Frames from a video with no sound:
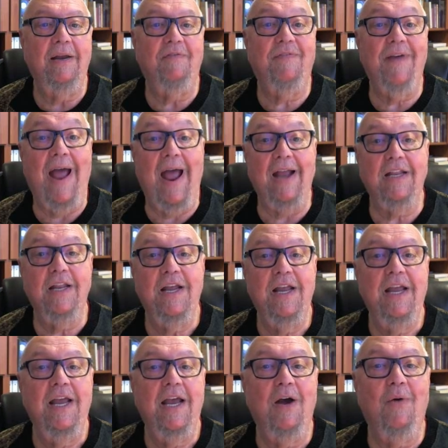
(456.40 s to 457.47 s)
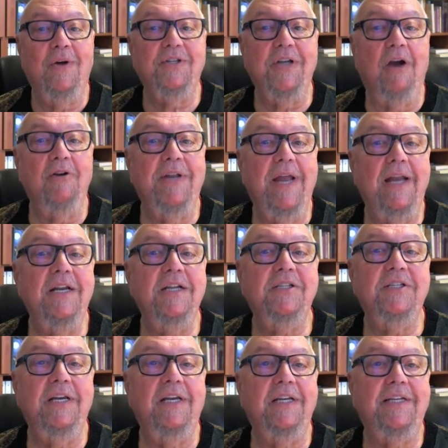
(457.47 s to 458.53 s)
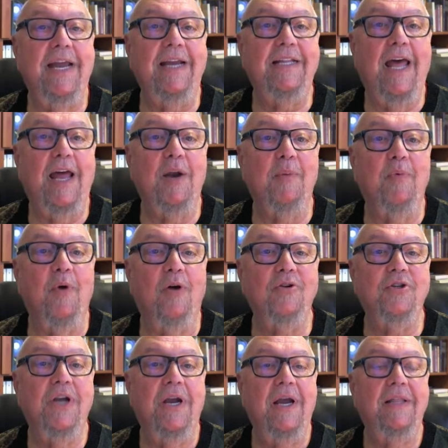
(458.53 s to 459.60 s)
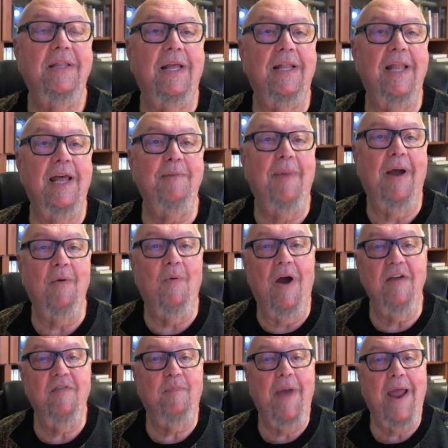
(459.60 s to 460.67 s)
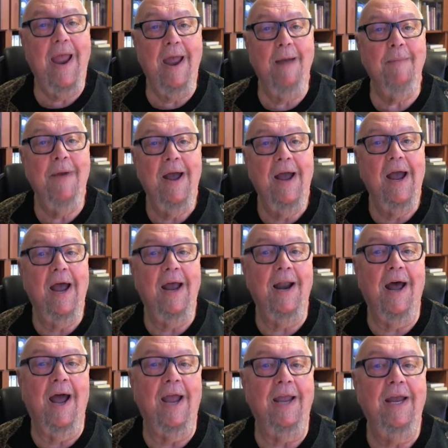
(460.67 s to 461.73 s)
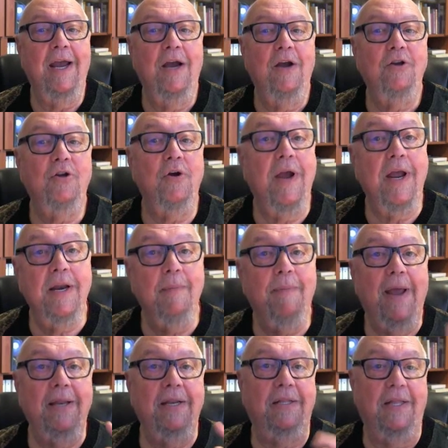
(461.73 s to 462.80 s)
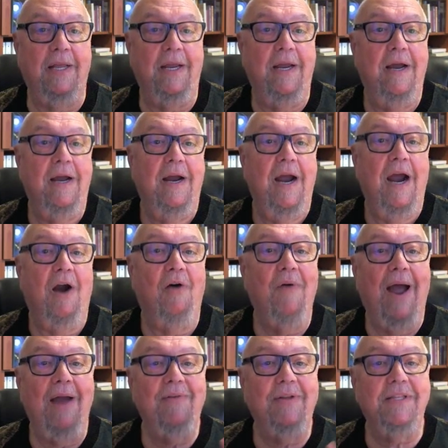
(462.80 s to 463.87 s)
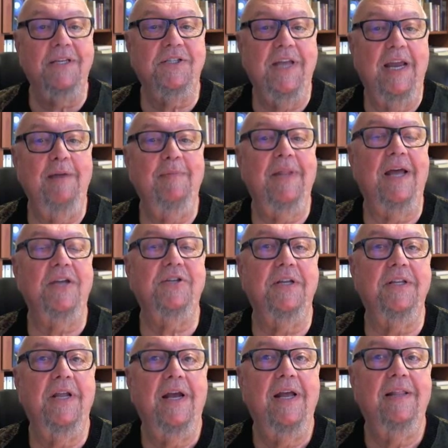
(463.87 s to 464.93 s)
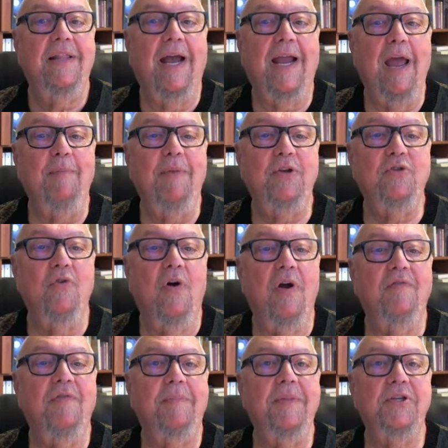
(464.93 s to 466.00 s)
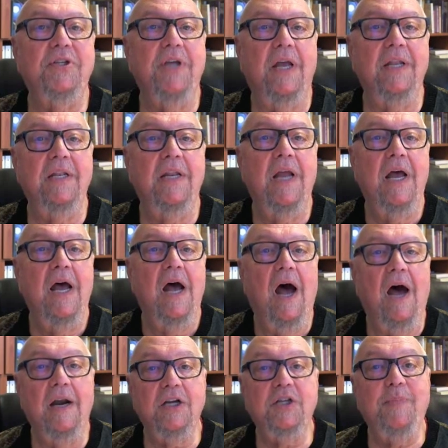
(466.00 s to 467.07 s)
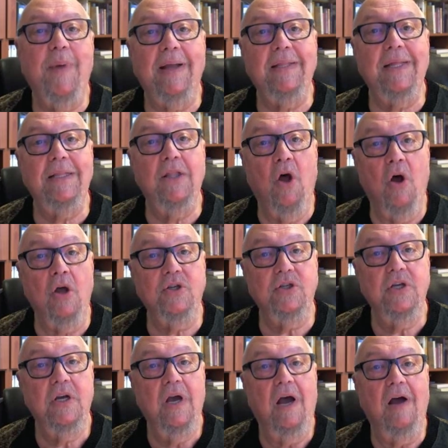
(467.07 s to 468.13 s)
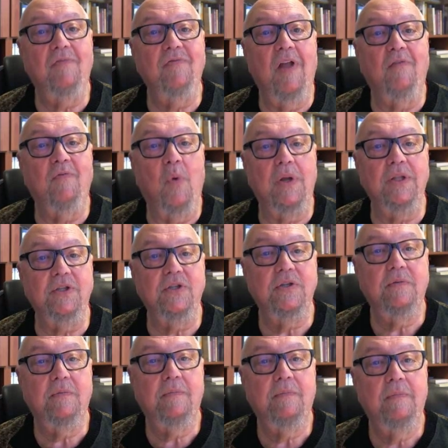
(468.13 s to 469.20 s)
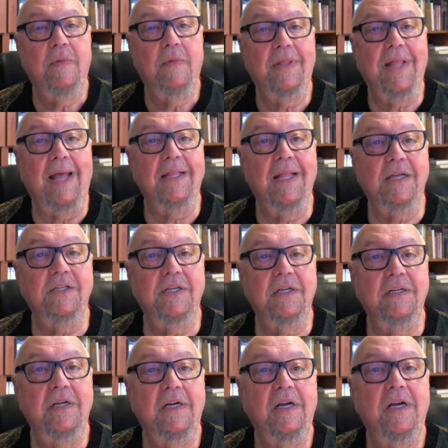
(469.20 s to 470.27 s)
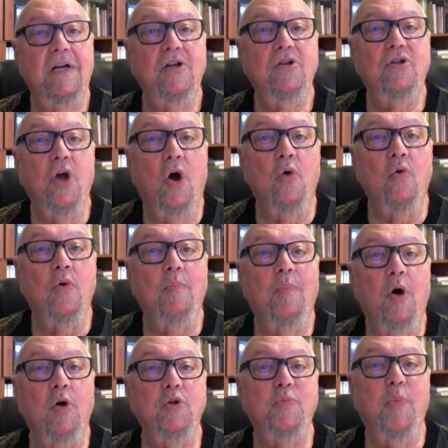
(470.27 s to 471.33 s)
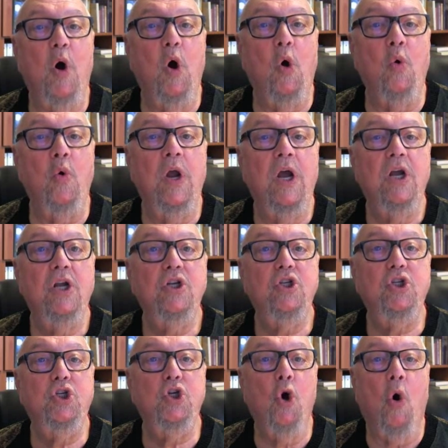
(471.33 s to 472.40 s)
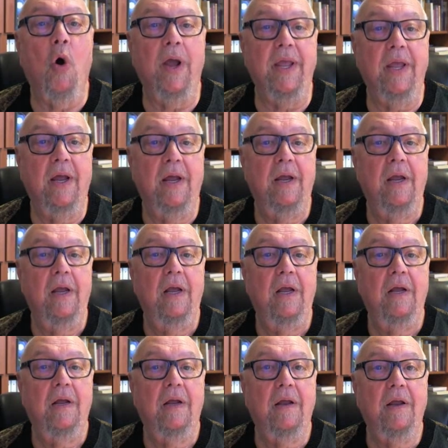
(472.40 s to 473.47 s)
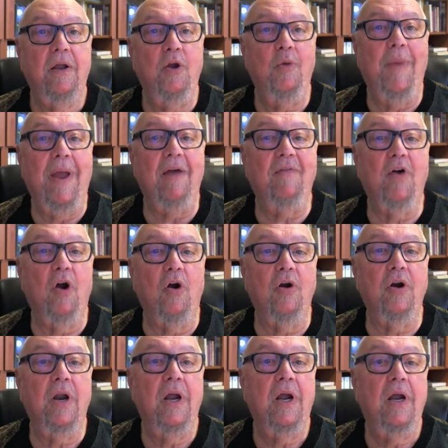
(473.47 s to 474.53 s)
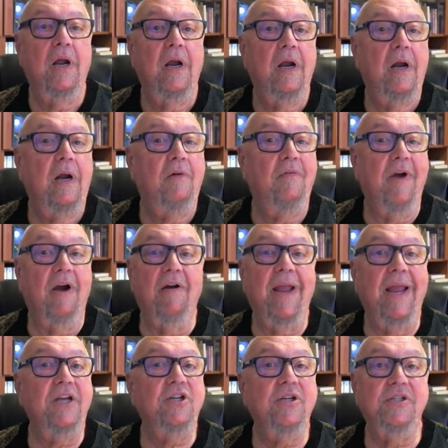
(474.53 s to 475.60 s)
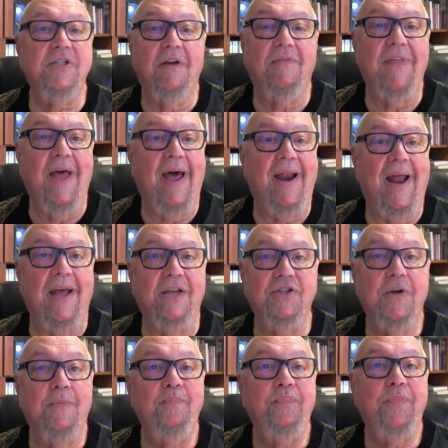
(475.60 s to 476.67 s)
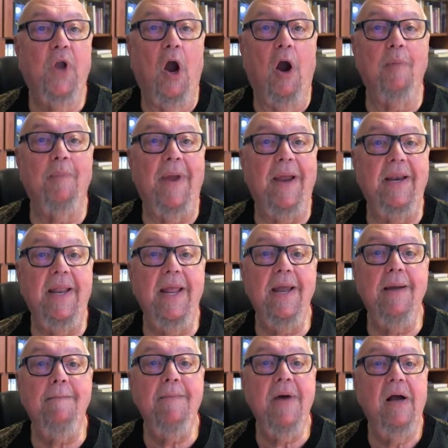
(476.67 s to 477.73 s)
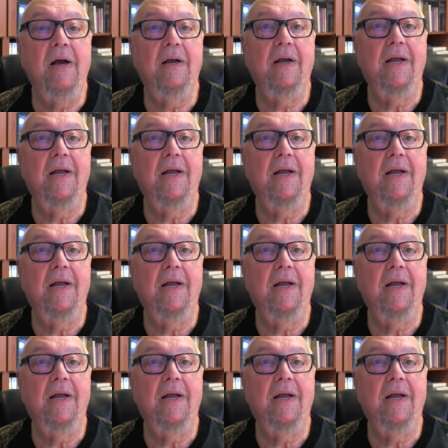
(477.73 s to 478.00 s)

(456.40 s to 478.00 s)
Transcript: In fact, it was our tendency to take that approach that led my wife Pam and I to independently arrive at the same lesson that can be drawn from the sudden, unexpected loss of loved ones. That lesson: don't postpone joy. You may have heard variations of that as carpe diem.